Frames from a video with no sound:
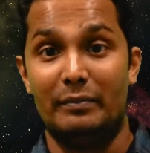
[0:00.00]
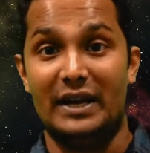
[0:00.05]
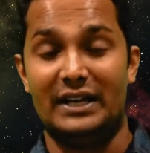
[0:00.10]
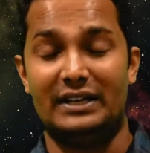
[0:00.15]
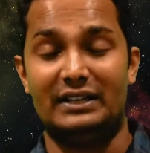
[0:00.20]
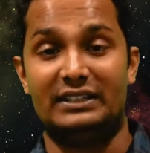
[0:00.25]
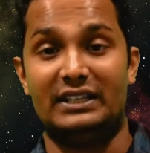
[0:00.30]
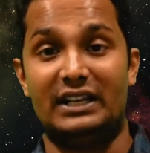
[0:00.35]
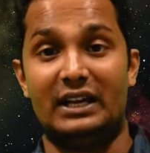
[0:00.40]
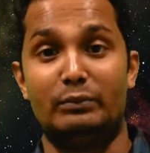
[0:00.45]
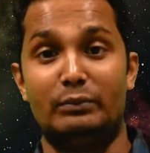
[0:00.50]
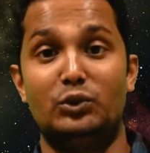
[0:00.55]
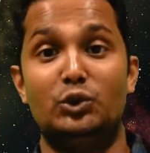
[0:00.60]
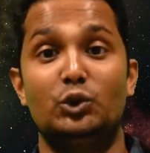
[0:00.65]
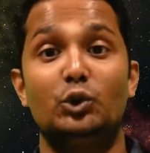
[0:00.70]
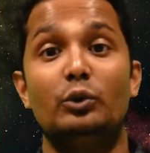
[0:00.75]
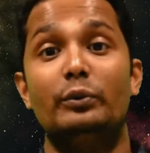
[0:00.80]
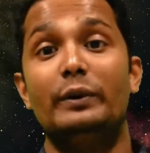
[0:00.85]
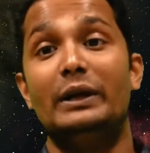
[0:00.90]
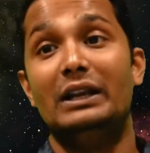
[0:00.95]
at a time,
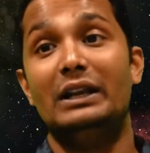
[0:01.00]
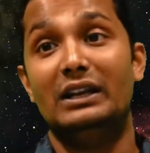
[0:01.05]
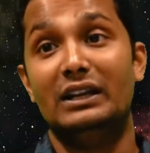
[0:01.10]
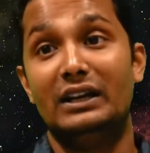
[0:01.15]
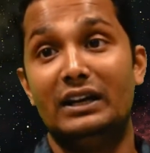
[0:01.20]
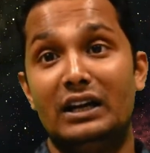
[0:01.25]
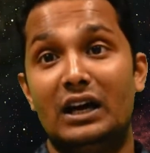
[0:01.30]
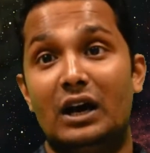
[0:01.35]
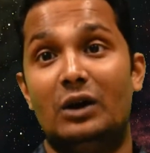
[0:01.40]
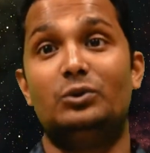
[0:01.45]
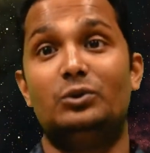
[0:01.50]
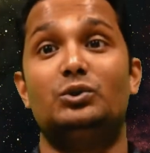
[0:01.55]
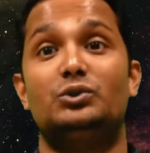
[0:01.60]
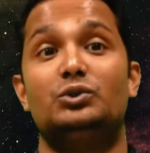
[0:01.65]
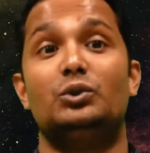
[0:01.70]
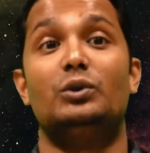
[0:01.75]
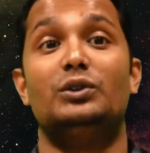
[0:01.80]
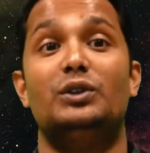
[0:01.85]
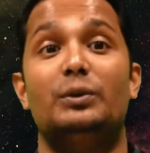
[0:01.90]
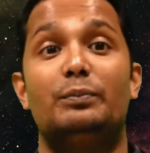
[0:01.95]
you will learn how to
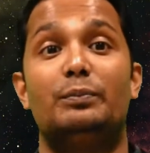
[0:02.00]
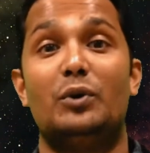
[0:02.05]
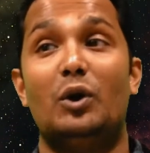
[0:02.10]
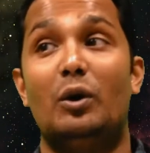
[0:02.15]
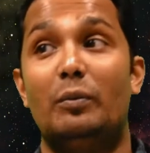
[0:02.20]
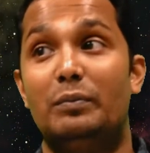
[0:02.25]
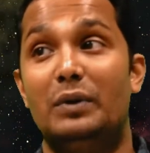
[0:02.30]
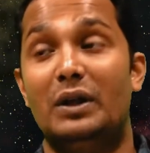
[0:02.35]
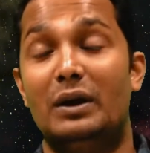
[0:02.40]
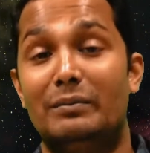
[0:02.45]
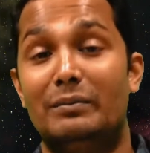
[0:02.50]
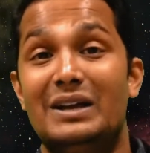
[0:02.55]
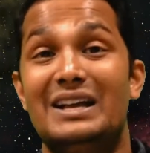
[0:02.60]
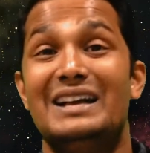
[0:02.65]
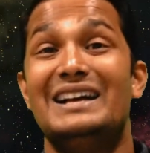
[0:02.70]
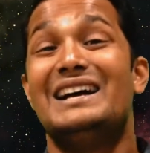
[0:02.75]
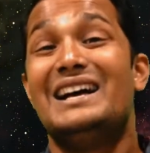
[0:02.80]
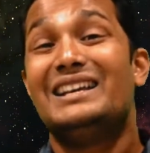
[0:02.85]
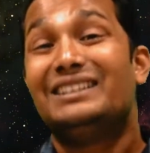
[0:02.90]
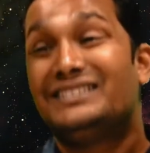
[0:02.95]
solve the problem
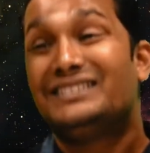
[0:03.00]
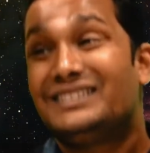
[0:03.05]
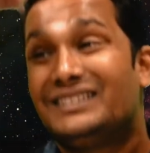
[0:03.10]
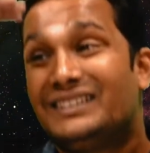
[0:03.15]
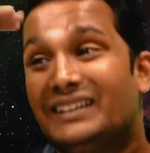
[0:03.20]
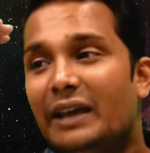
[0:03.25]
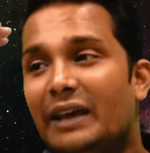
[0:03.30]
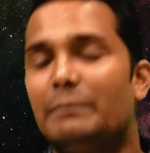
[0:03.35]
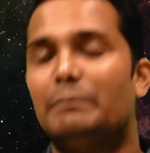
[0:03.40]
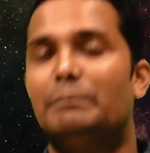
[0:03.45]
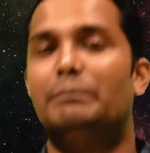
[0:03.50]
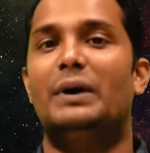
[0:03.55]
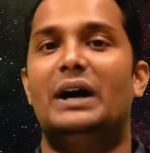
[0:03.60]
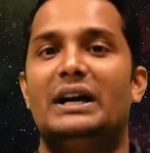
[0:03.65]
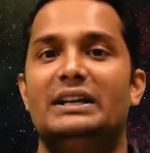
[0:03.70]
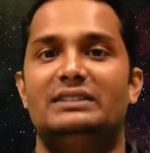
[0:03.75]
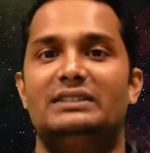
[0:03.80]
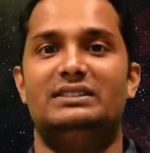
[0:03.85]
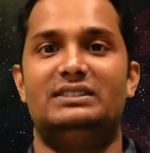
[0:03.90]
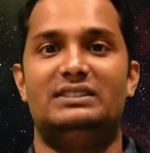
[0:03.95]
step
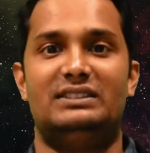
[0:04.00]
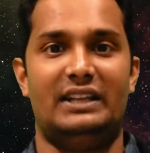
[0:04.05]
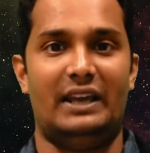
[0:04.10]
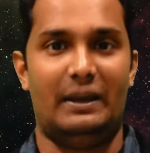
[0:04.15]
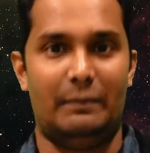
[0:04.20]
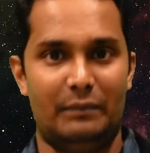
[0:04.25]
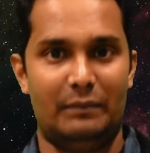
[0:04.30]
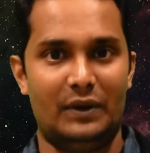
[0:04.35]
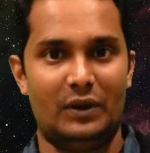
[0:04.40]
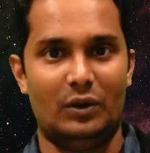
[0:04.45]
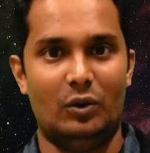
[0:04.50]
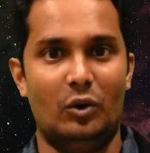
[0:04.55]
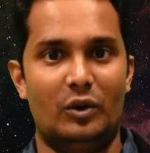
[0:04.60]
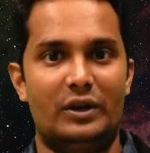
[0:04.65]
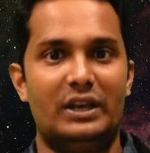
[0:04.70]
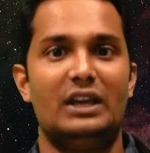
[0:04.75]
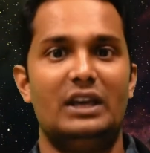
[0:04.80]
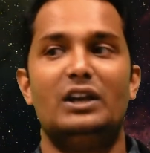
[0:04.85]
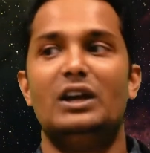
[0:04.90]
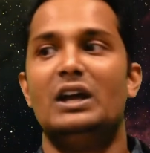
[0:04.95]
by step.
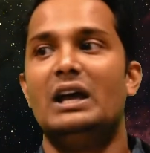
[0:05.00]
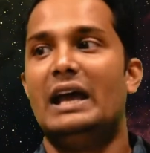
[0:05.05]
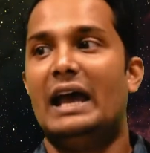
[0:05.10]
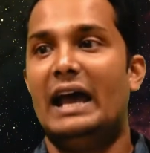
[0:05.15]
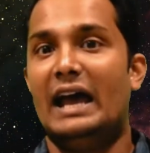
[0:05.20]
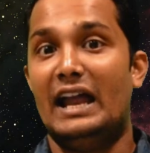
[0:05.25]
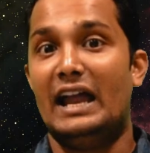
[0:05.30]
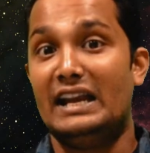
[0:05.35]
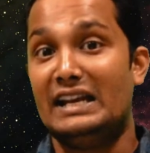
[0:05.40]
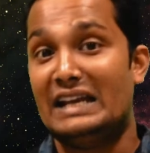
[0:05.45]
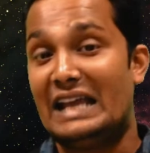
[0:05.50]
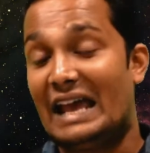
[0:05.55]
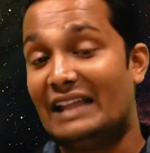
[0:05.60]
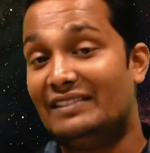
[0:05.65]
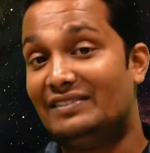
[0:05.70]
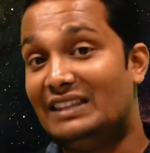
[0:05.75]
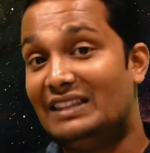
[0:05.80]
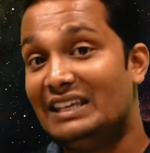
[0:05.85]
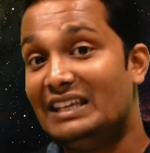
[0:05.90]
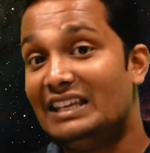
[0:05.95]
Okay, and
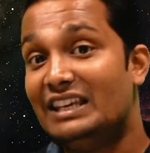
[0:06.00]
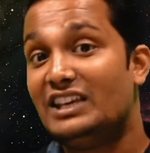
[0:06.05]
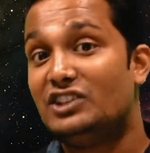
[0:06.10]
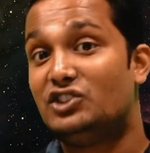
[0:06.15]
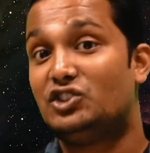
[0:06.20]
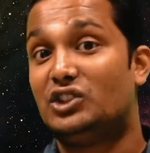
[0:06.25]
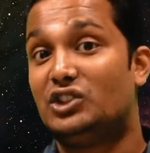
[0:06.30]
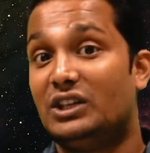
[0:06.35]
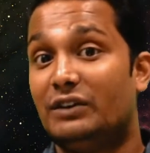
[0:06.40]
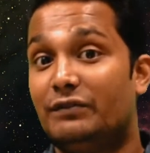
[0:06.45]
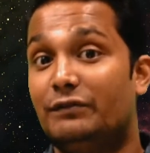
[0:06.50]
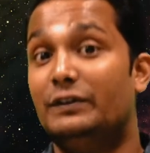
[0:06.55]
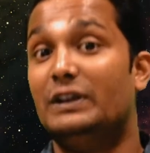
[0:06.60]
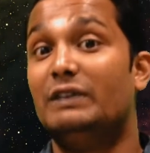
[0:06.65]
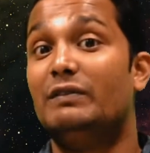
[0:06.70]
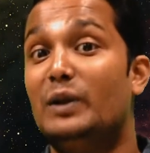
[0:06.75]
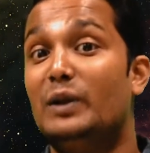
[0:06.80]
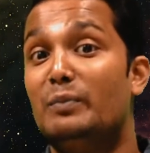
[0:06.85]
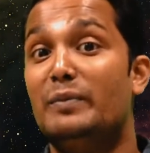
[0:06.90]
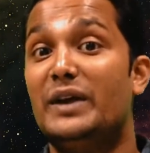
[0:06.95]
at each step
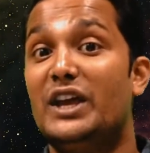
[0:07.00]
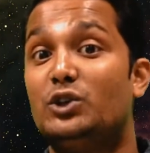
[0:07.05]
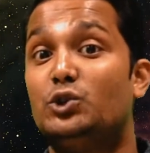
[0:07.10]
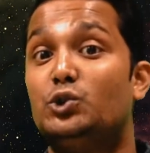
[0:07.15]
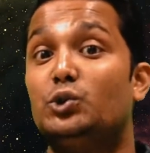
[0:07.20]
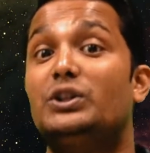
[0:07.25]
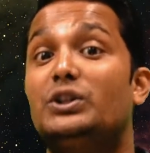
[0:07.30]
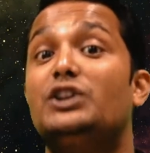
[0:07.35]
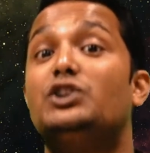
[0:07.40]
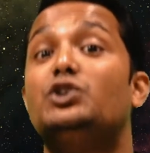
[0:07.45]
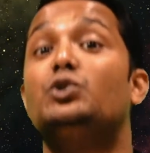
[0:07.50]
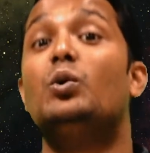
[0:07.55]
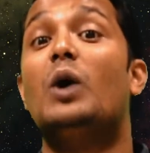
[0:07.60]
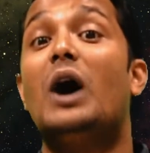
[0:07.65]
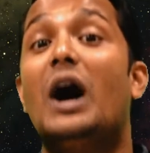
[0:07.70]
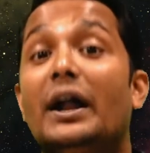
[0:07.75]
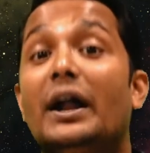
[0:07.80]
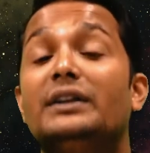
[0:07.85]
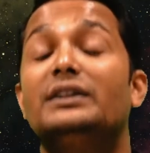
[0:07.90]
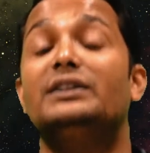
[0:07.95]
we will make sure that you
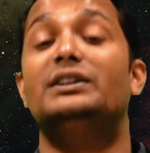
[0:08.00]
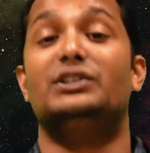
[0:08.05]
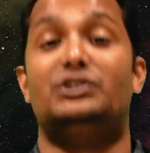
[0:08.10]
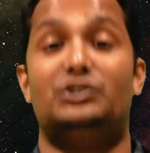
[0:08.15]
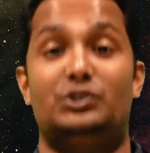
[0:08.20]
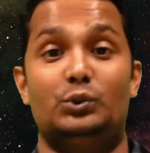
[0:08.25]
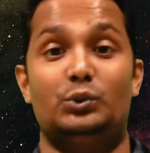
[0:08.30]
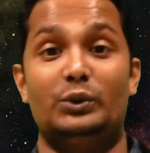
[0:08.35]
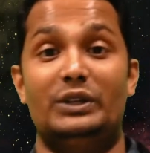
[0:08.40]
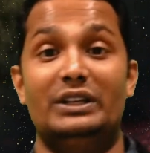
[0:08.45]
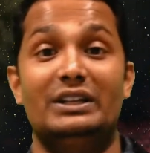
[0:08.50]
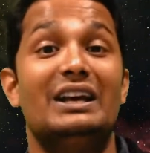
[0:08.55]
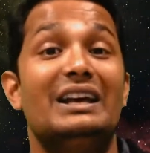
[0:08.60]
understood it.